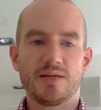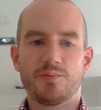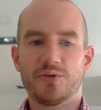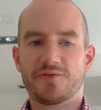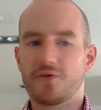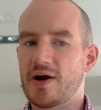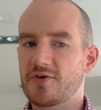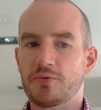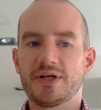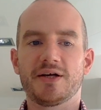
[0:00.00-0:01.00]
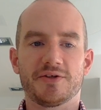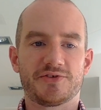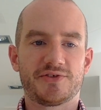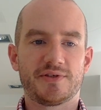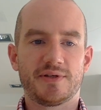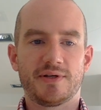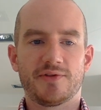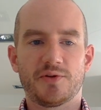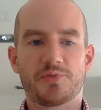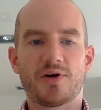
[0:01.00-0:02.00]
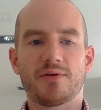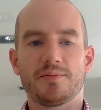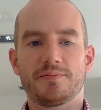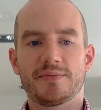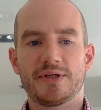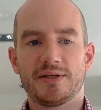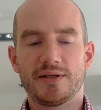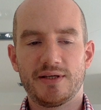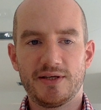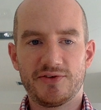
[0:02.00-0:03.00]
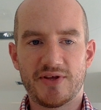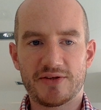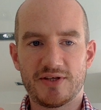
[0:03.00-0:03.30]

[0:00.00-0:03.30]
But for everyone else, The problem is that the